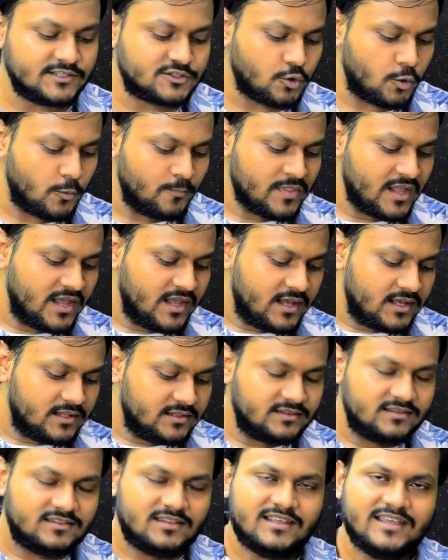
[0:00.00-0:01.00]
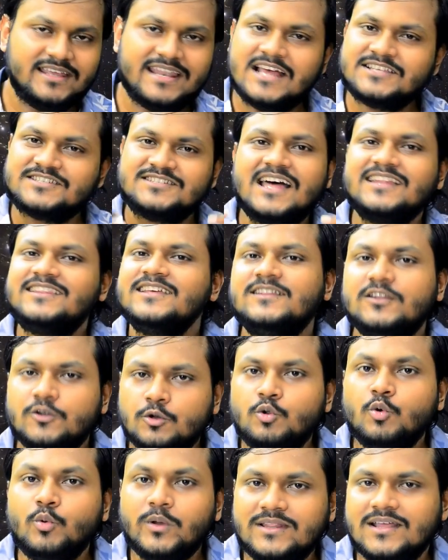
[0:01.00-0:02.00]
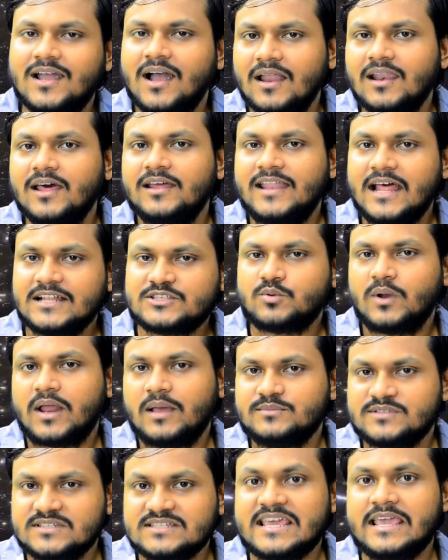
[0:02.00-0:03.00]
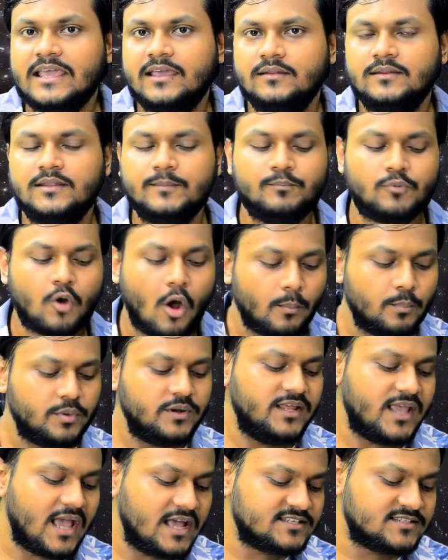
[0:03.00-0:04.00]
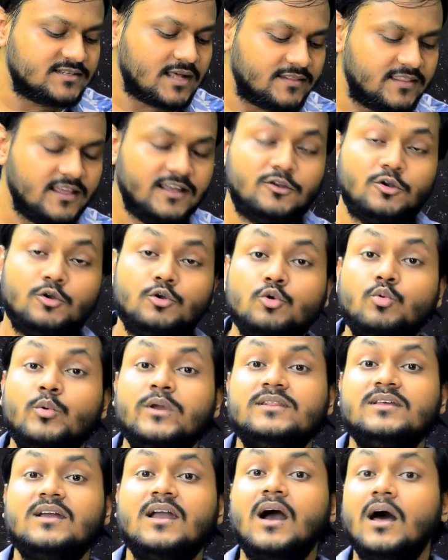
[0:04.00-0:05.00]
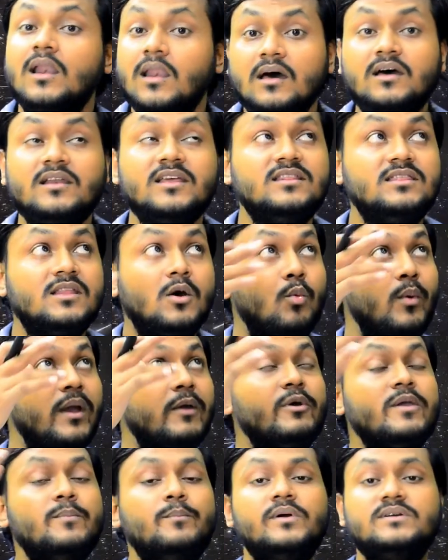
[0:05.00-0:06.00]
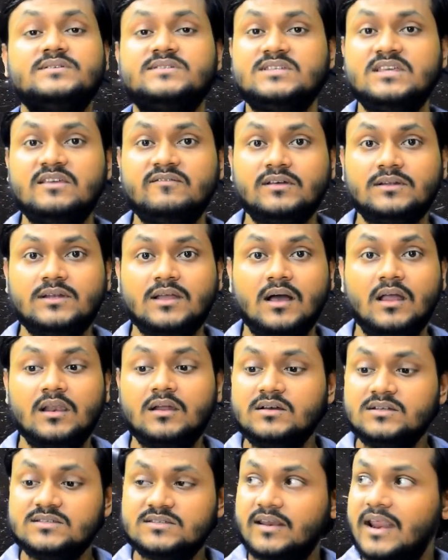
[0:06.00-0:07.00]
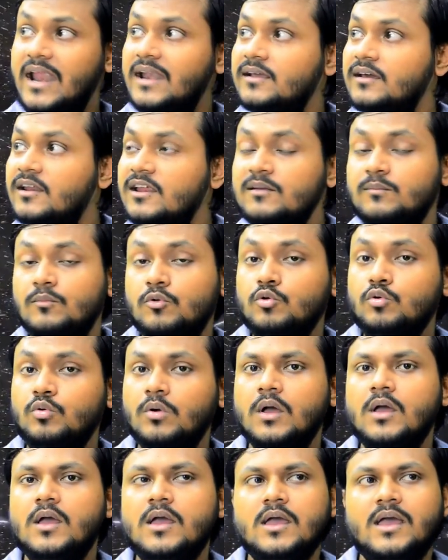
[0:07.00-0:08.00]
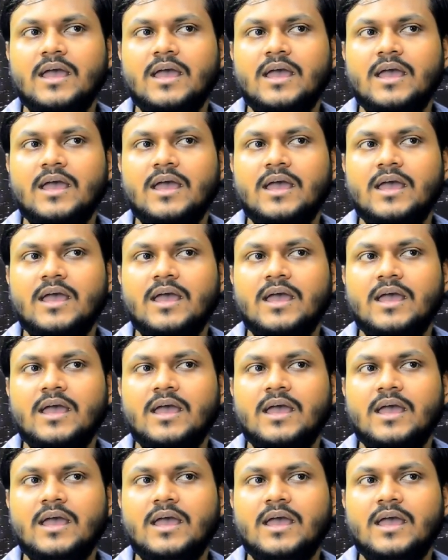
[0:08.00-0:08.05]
So it has nothing to do with color. That's what I'm saying. The property has nothing to do with color in the way we perceive it. Colors, red, green, blue.